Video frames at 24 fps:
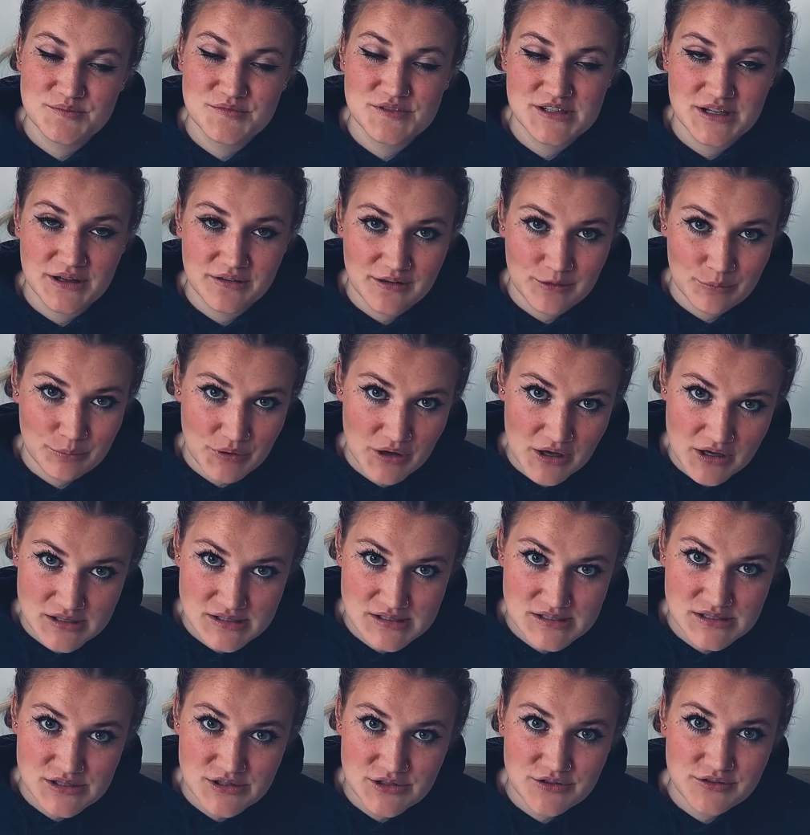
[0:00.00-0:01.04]
something
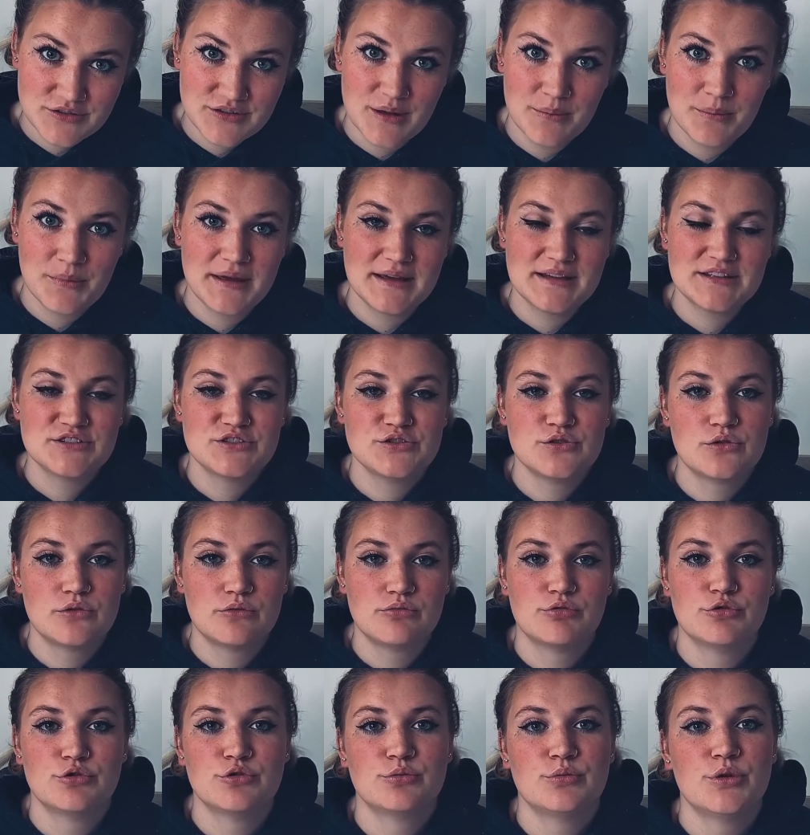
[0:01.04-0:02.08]
personal that makes your
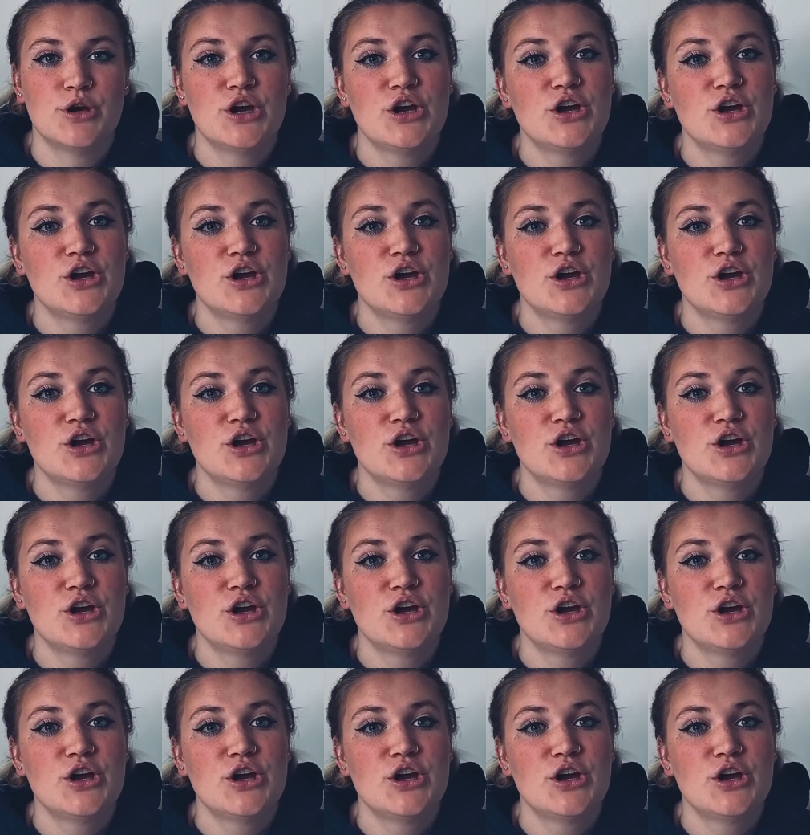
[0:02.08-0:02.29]
room,